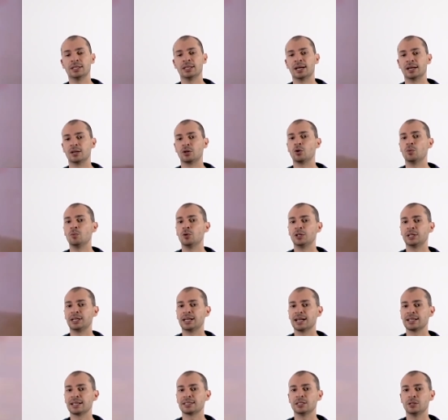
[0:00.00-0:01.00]
and the
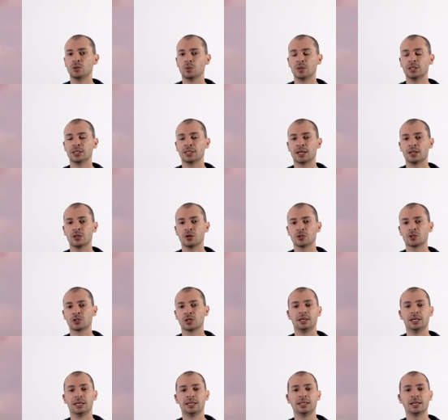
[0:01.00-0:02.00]
Ka-52 are
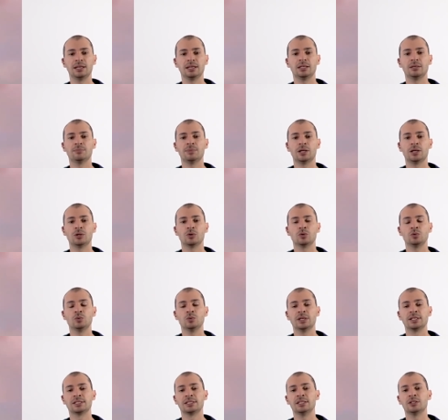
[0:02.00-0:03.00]
equipped with a
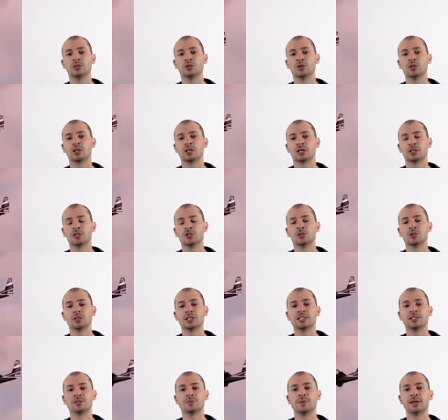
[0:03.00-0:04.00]
Svezda
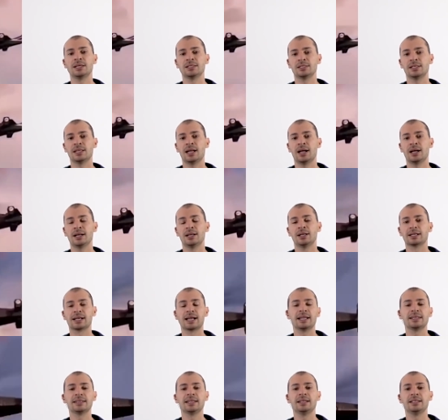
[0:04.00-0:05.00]

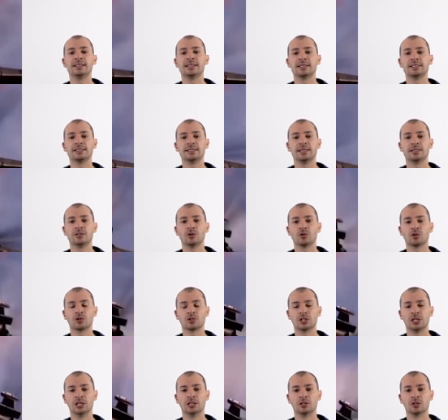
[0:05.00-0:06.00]
K-37-800
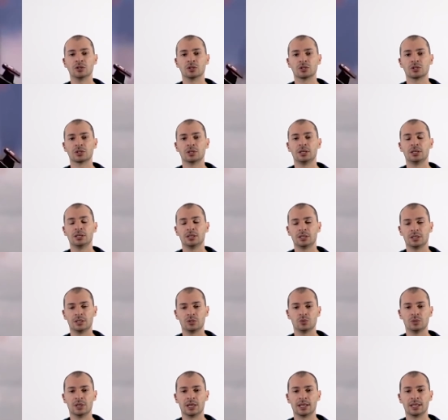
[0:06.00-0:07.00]
ejection seat,
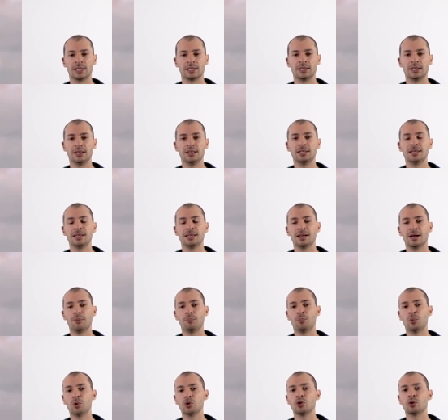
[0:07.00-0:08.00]
which is an
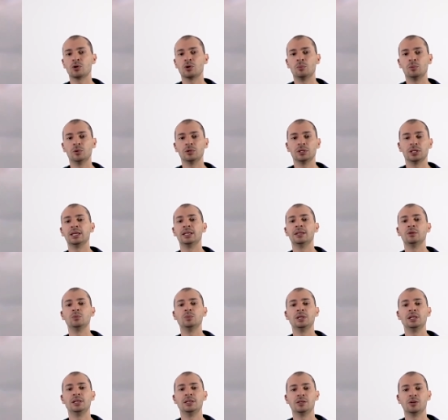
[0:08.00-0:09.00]
uncommon feature in a
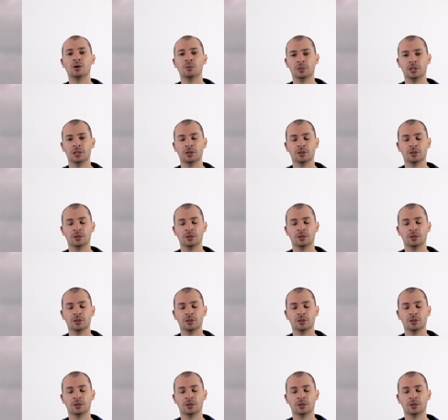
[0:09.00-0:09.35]
helicopter.